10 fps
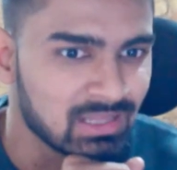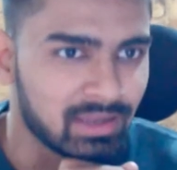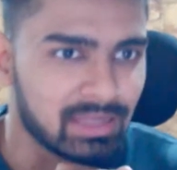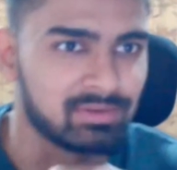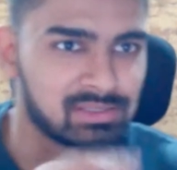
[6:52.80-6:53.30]

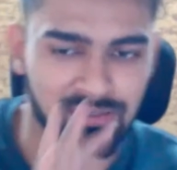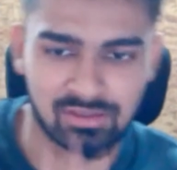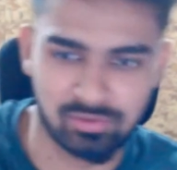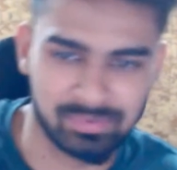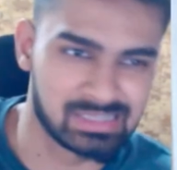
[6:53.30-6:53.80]
Anyways,
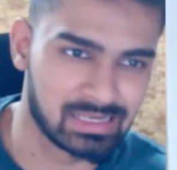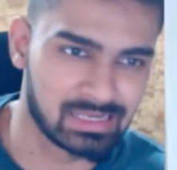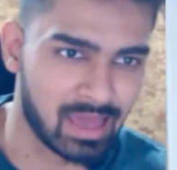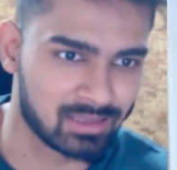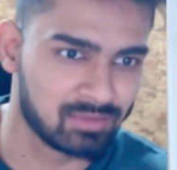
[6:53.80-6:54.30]
so basically
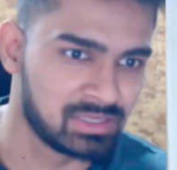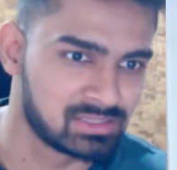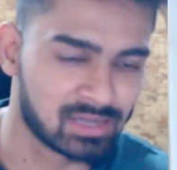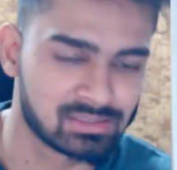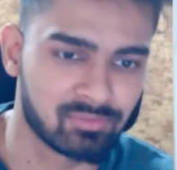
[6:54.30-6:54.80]
hacking means
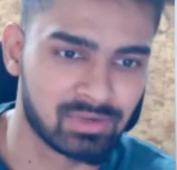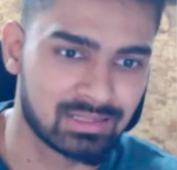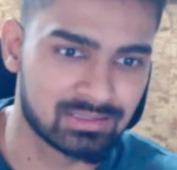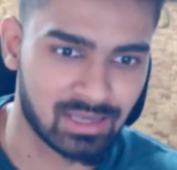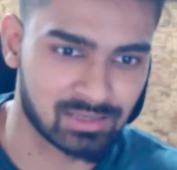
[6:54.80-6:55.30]
that someone
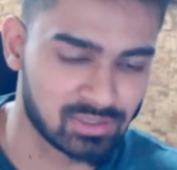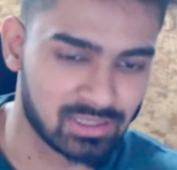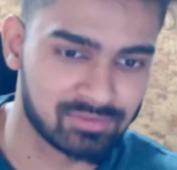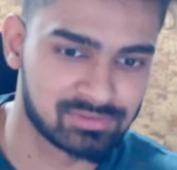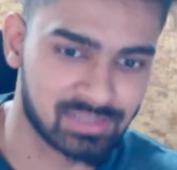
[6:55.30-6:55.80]
else actually
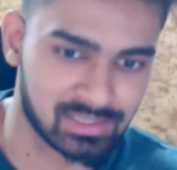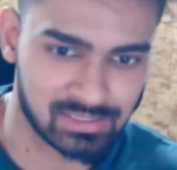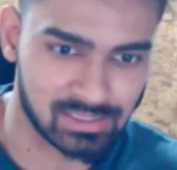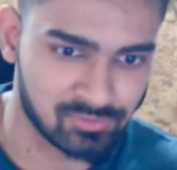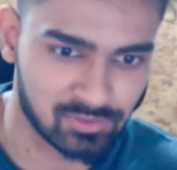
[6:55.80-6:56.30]
gives a test
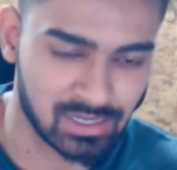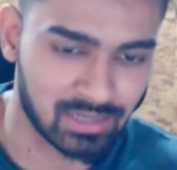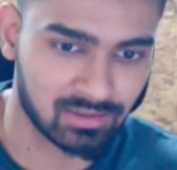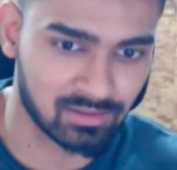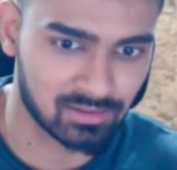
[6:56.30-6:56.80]
case for
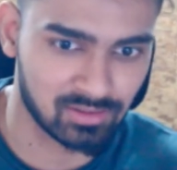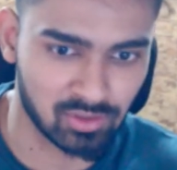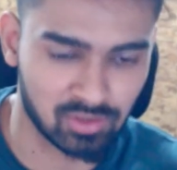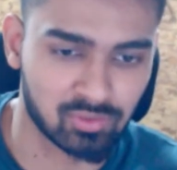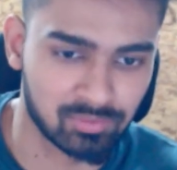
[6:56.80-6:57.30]
that
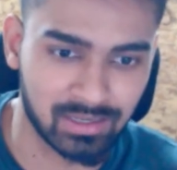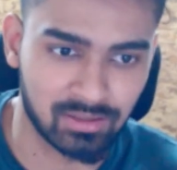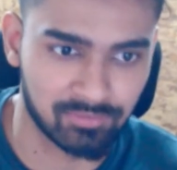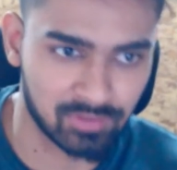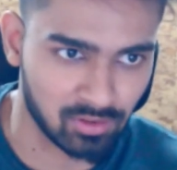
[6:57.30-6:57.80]
your code might
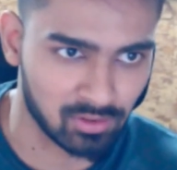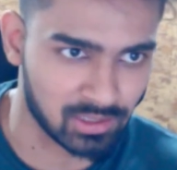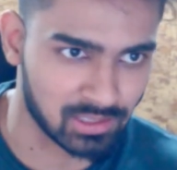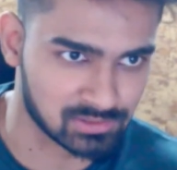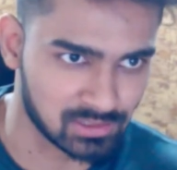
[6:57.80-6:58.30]
give a wrong
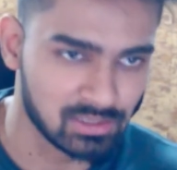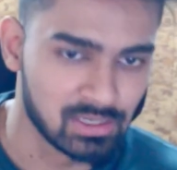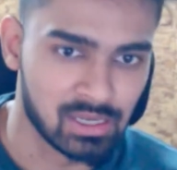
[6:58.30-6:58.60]
answer.